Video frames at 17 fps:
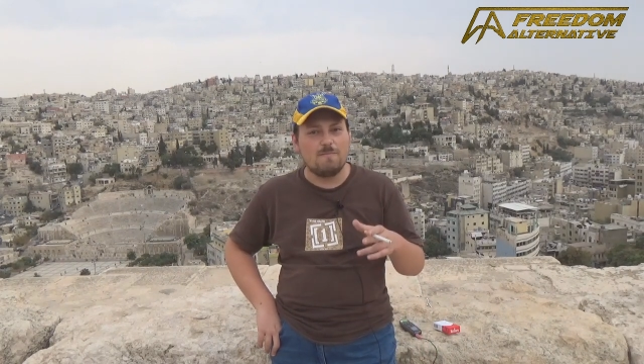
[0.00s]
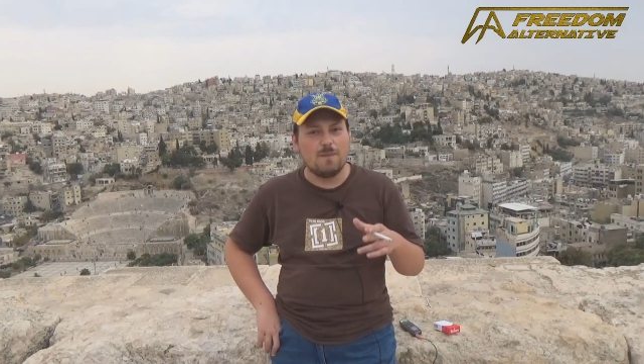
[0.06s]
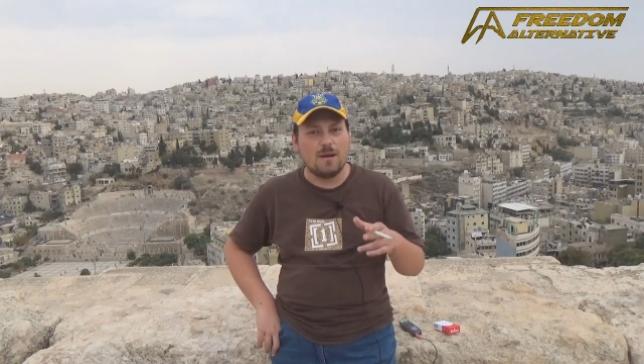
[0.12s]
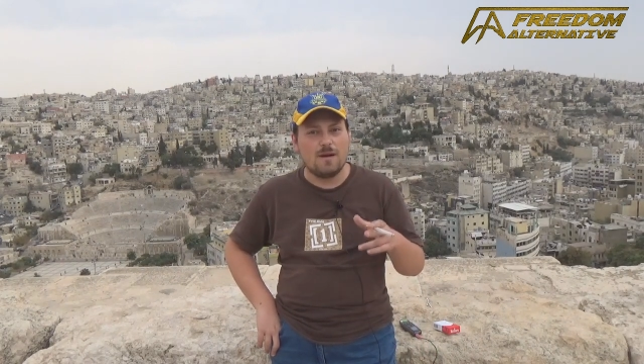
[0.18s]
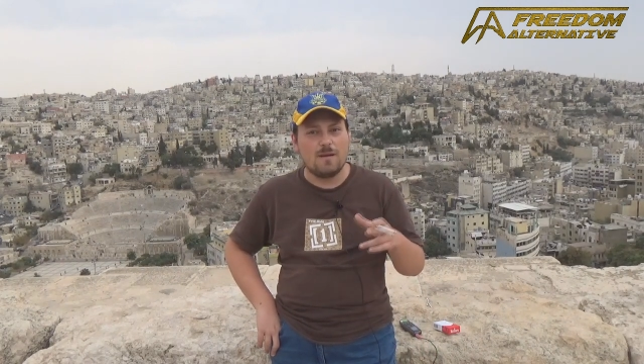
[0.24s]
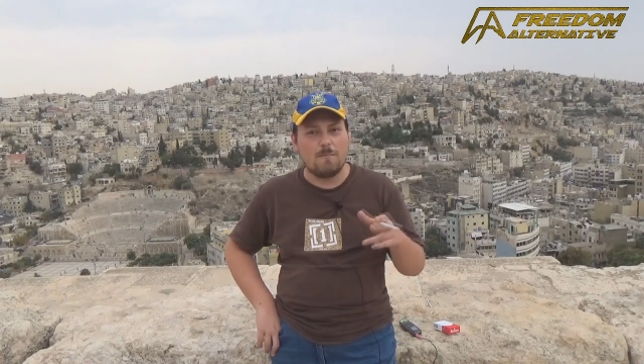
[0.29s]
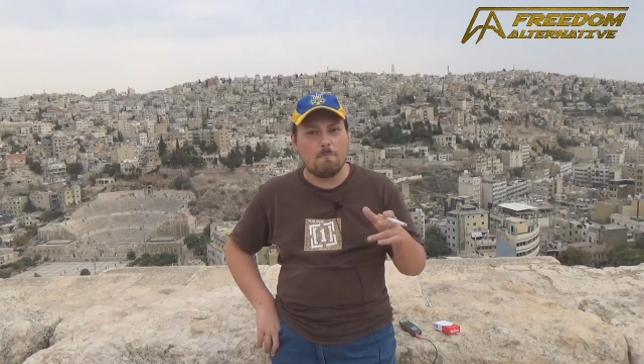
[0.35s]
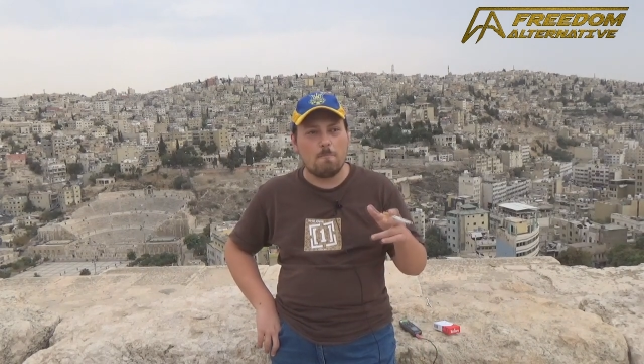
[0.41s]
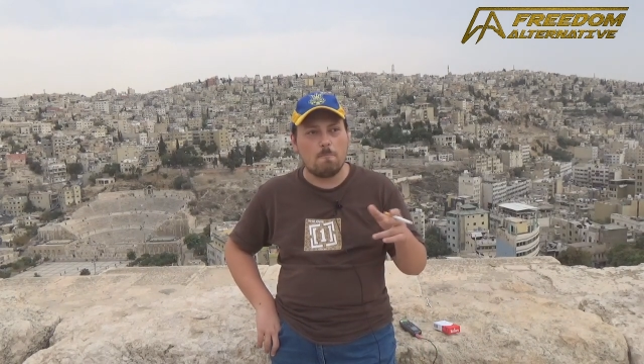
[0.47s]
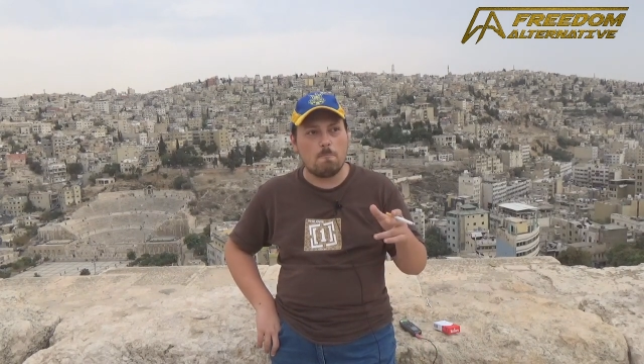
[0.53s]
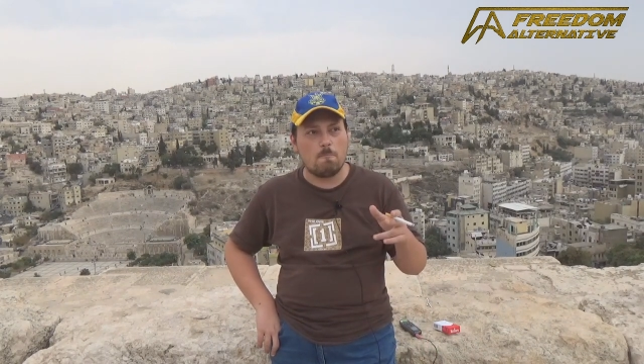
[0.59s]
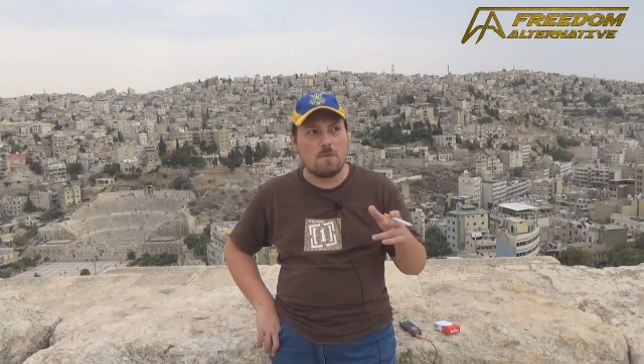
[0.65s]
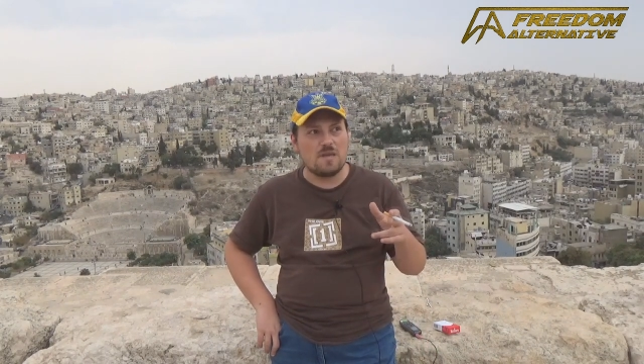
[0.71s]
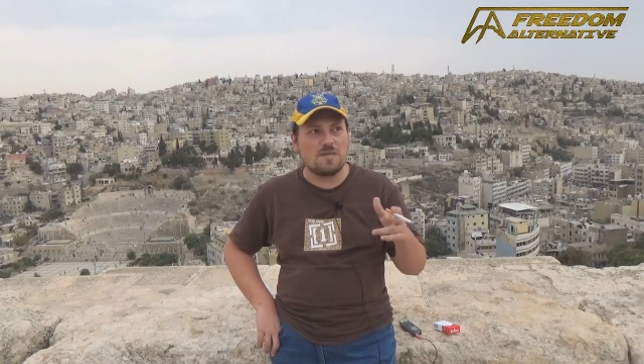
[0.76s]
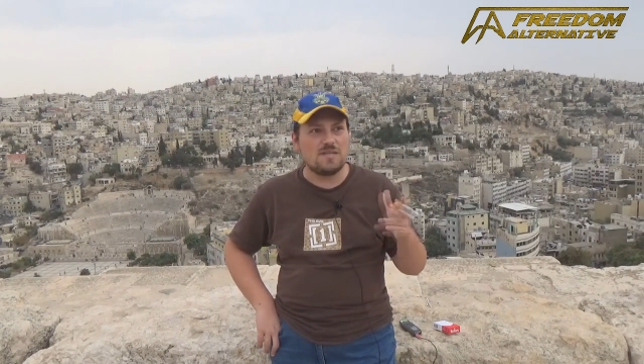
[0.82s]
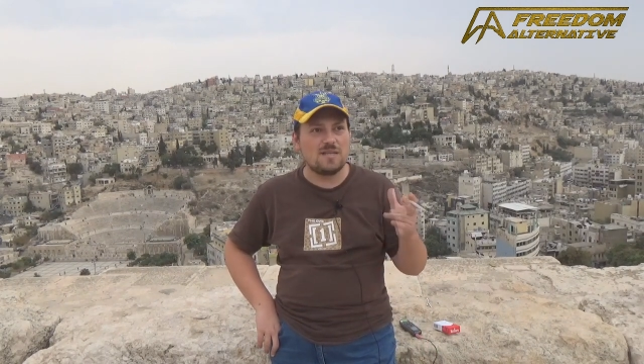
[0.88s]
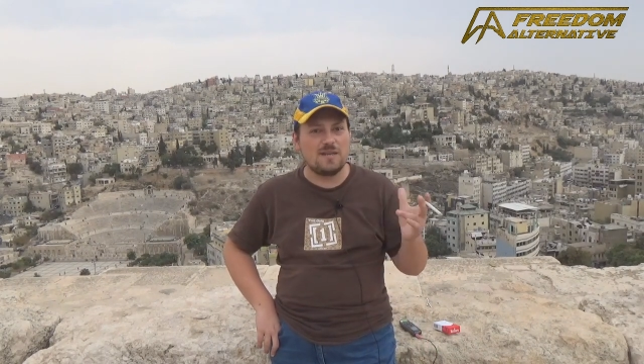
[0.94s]
Uh,
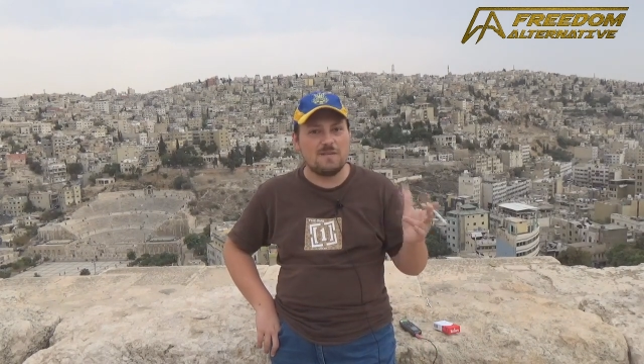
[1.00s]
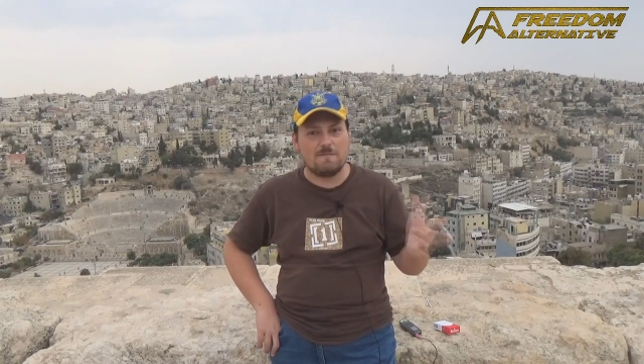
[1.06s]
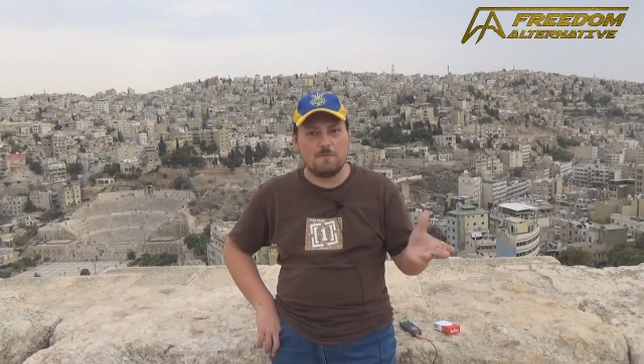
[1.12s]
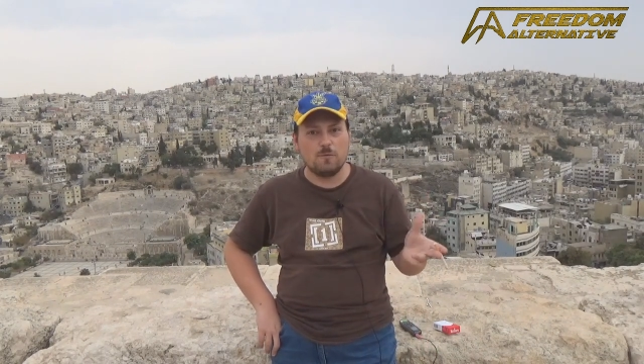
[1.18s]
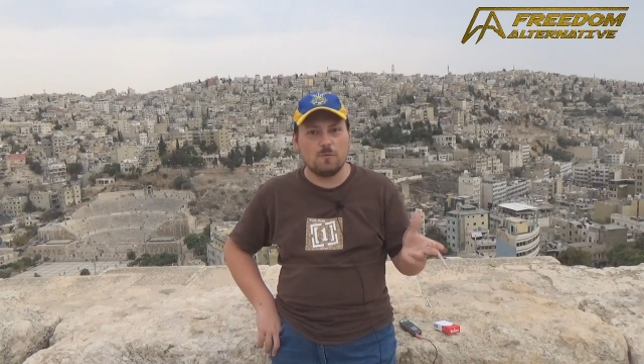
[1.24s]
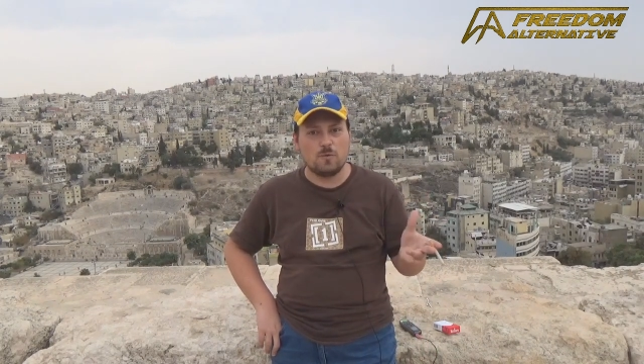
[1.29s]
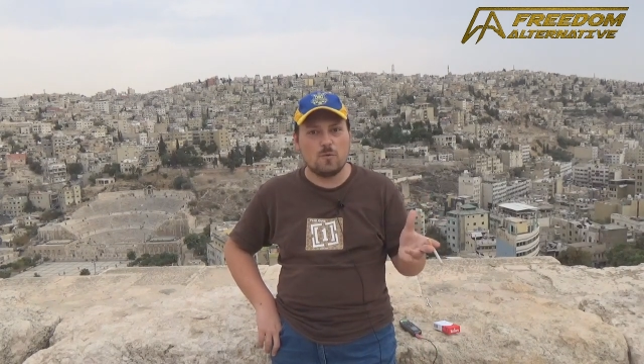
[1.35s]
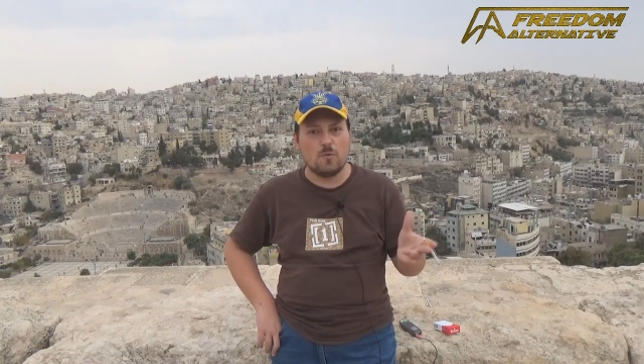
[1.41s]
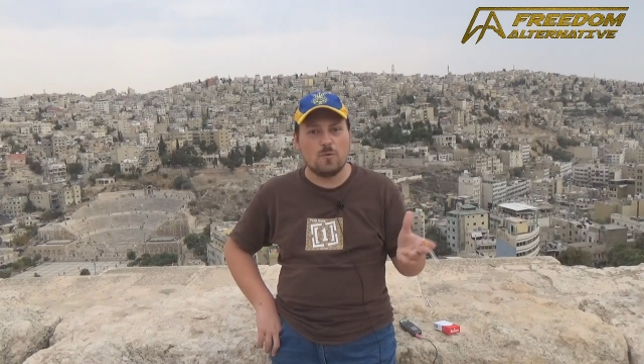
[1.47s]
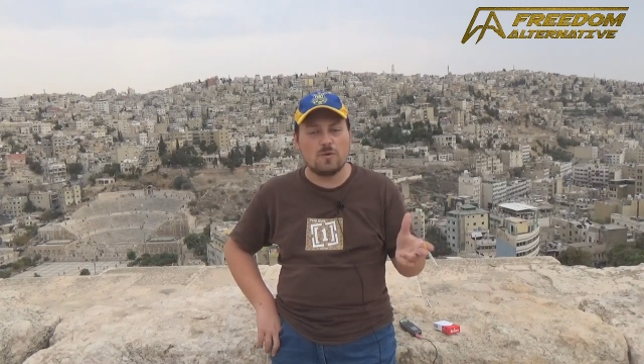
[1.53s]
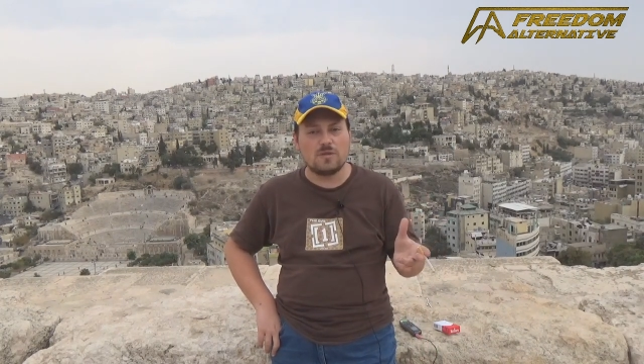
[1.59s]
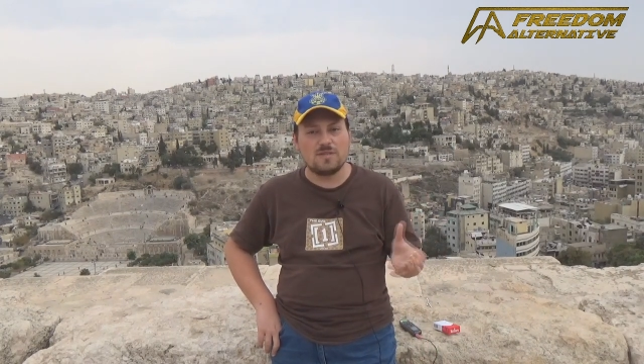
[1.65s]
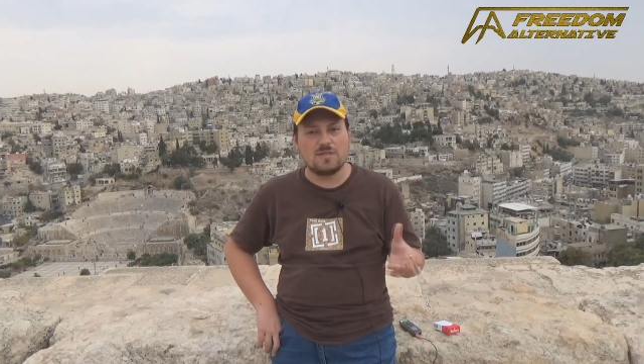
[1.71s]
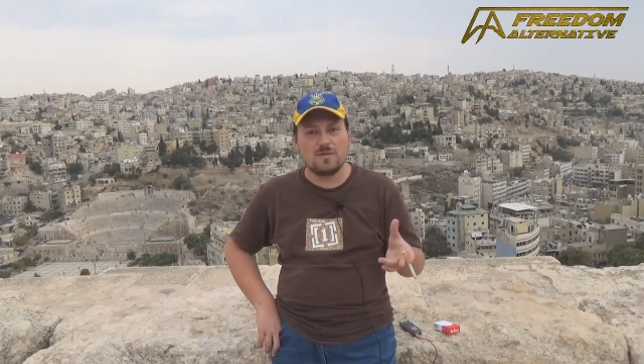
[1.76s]
basically food court